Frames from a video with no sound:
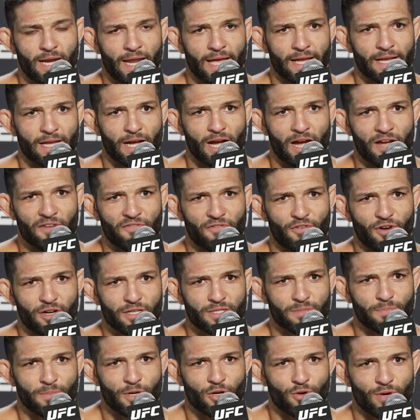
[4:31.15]
like I
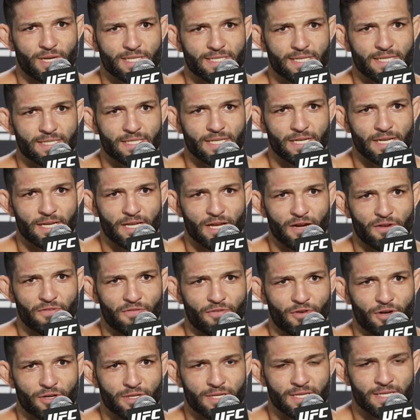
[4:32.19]
fought Benoit Saint-Denis, I
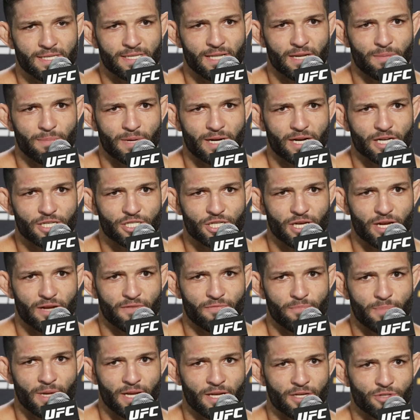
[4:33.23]
fought Islam Makhachev,
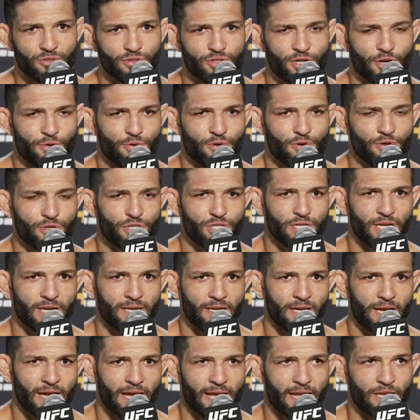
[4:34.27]
Benil and
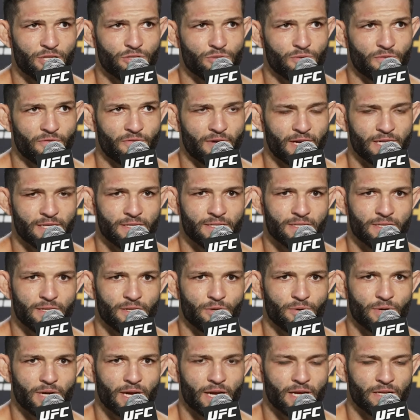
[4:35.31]
I had to fight this
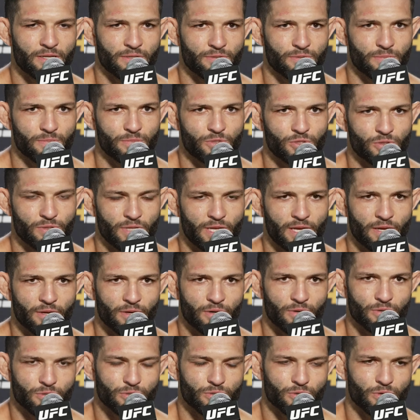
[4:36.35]
new guy today, you
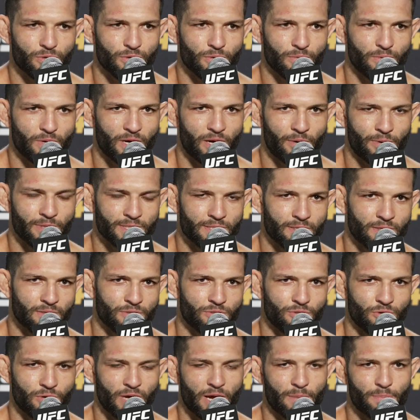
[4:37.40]
know, so I wasn't
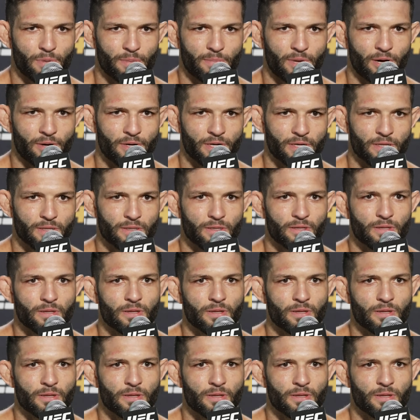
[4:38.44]
too happy about it.